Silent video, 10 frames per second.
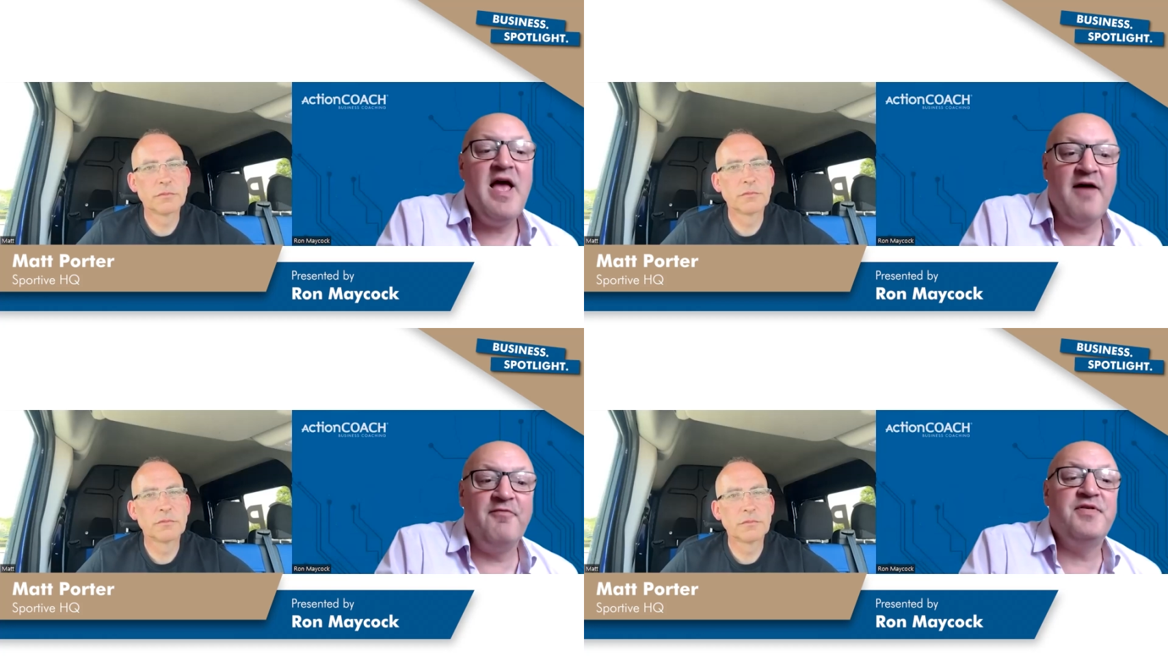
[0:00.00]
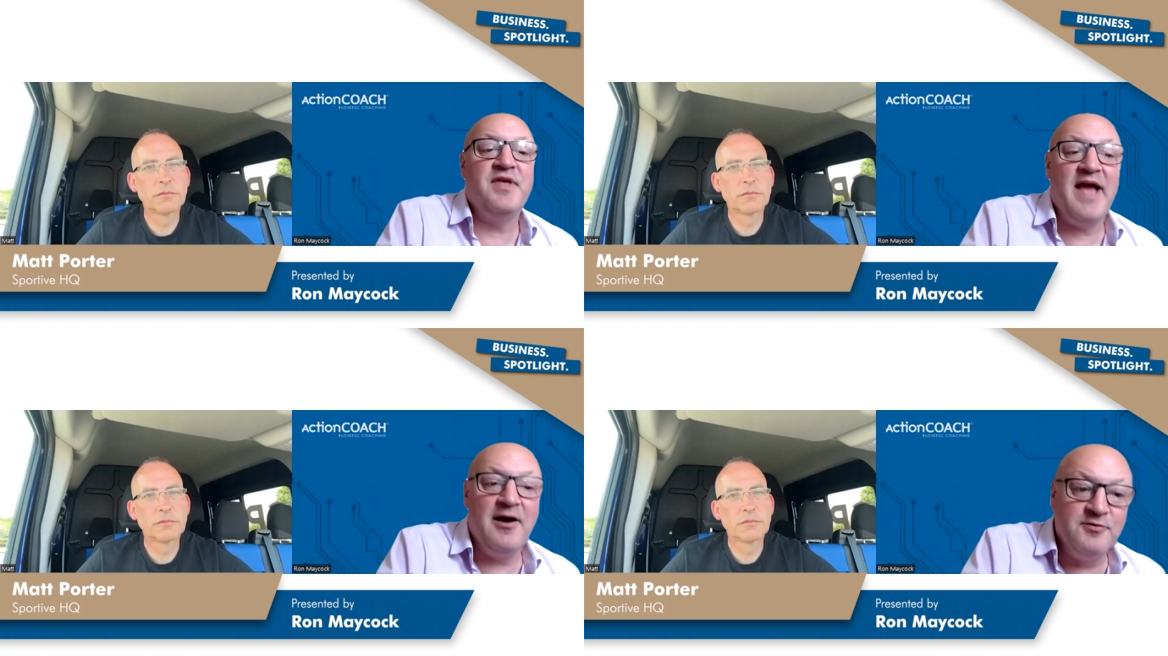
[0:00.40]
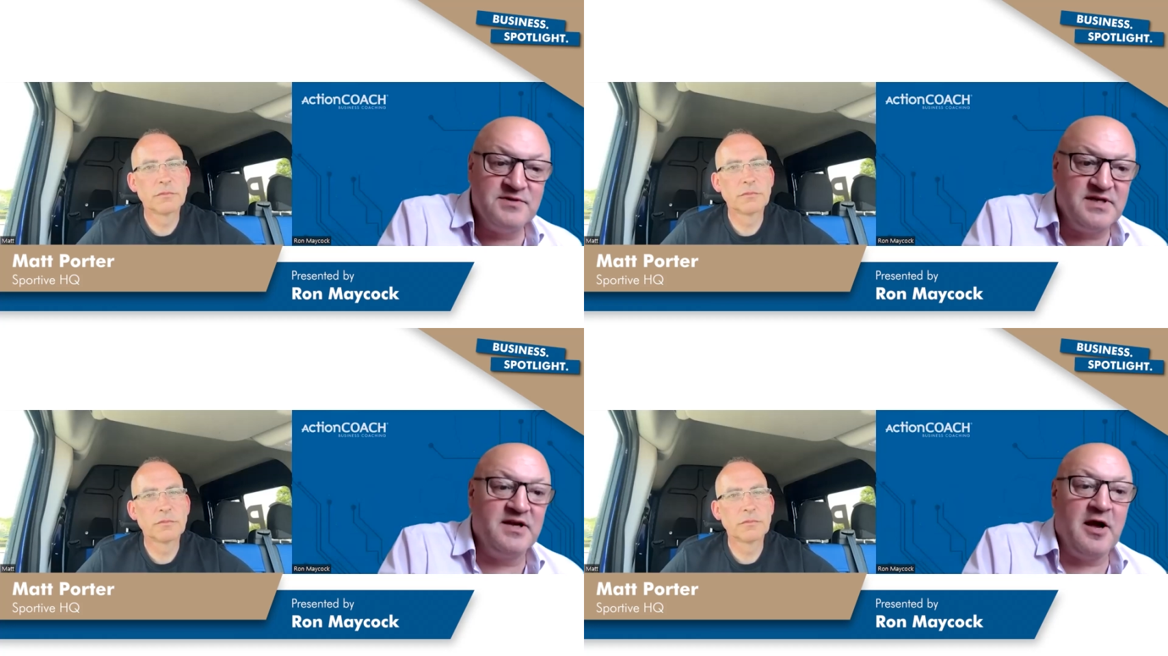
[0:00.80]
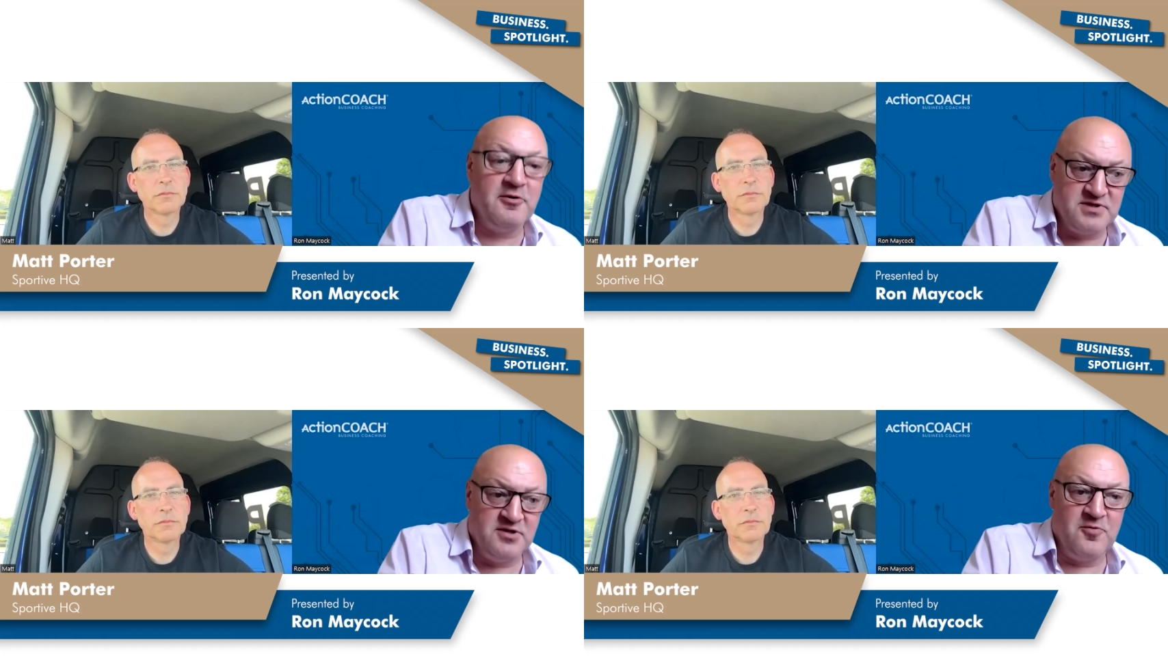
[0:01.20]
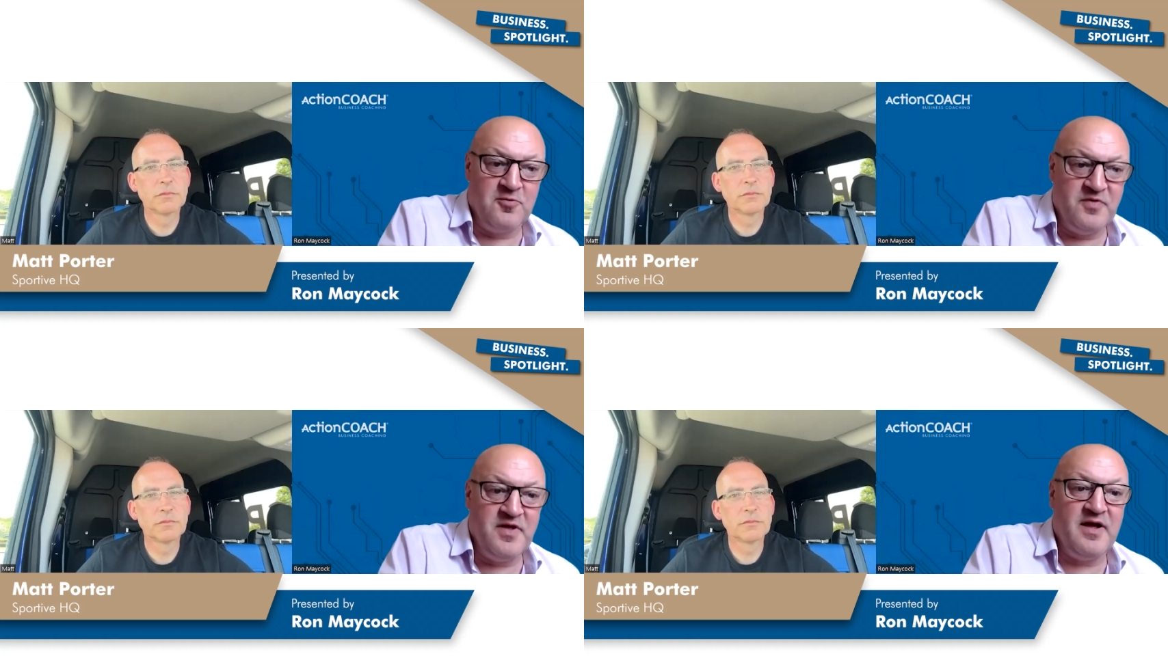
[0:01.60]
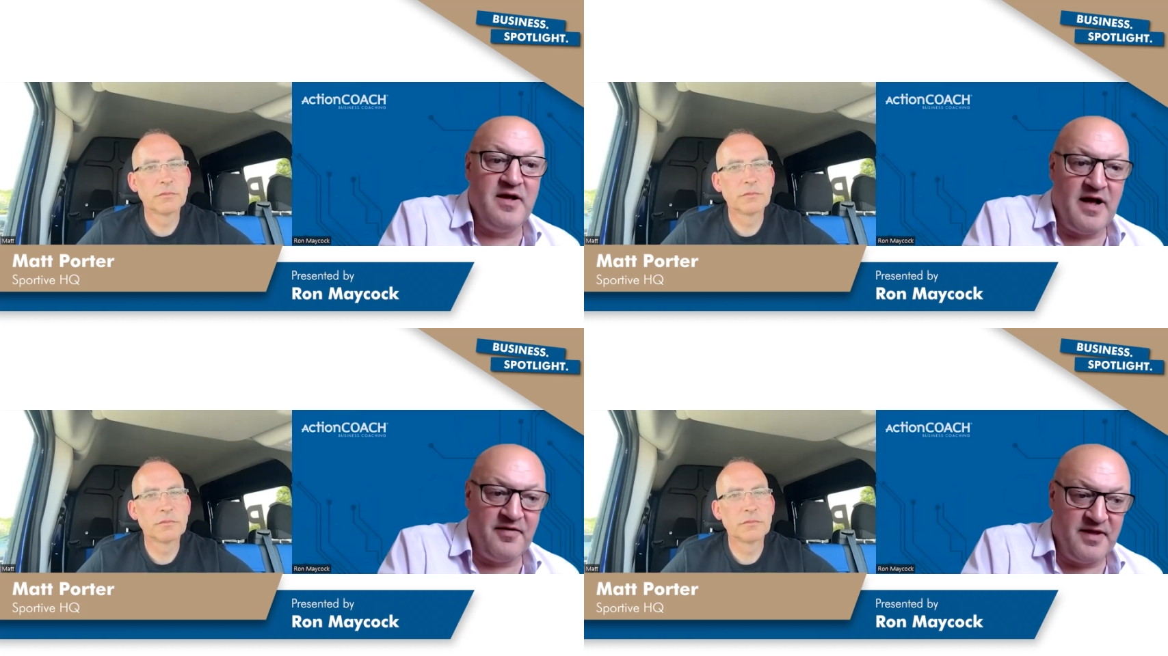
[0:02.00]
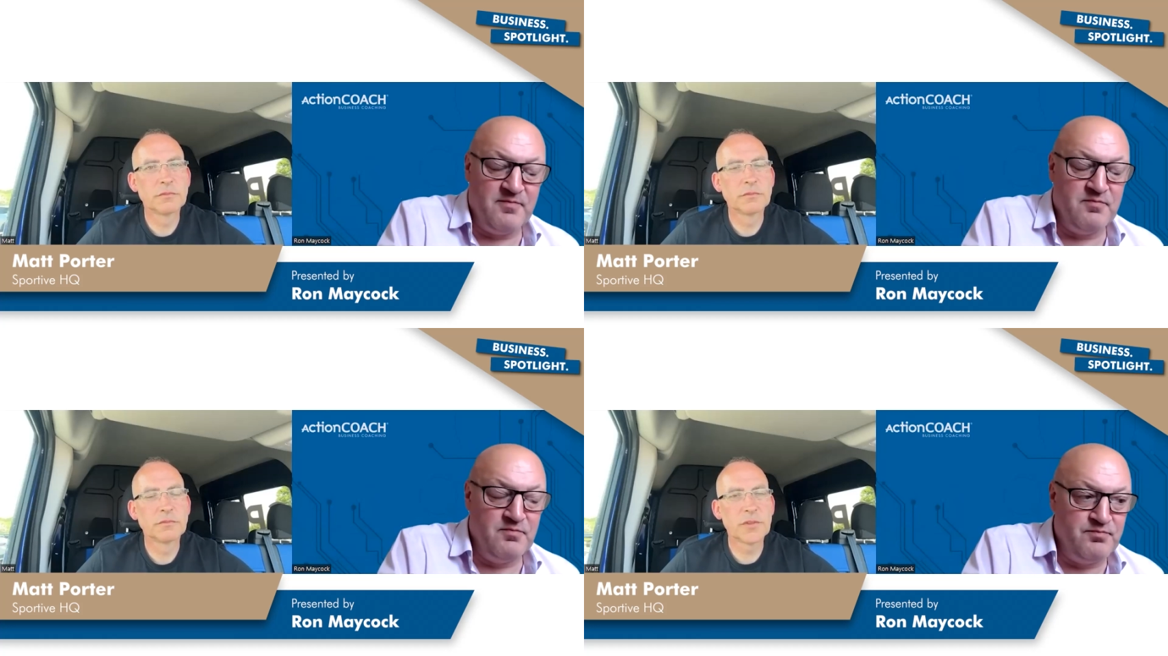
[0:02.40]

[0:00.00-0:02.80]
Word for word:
Speaker 1: everything else that goes along with it. I think